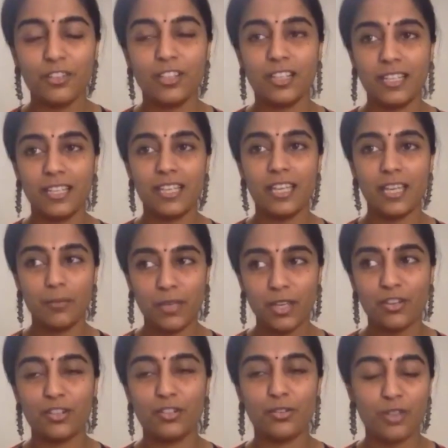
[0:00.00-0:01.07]
that he gave me
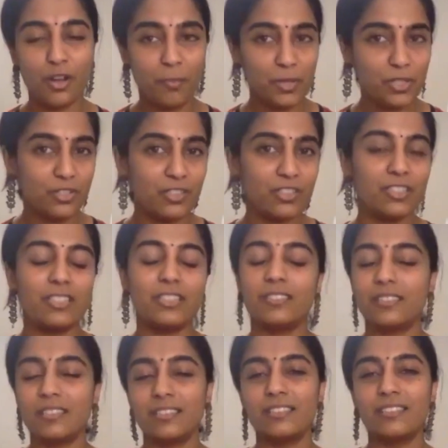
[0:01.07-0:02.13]
all those
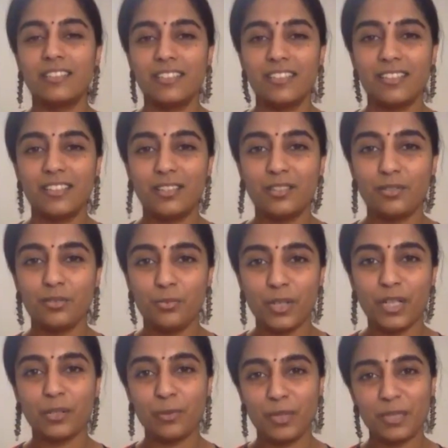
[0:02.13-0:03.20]
opportunities to
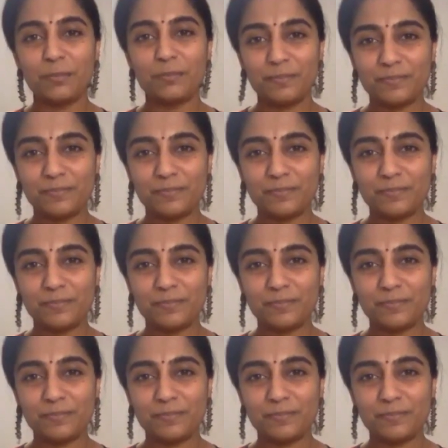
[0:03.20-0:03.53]
work with him.